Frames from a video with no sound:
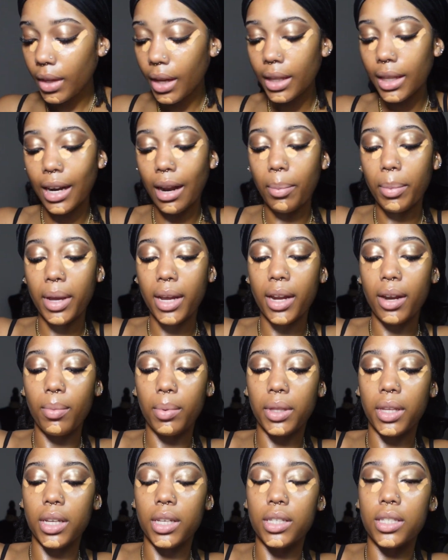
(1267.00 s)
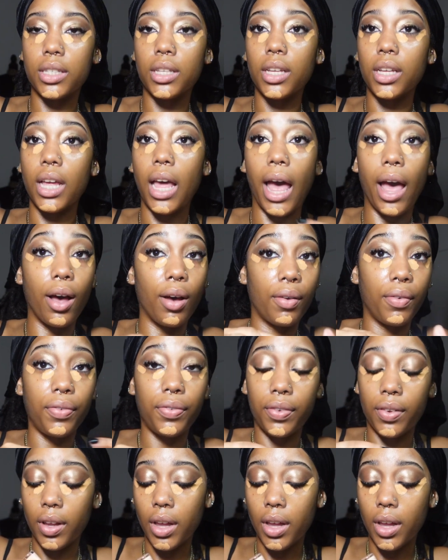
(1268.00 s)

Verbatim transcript: Then I'm gonna hit it with this e.l.f.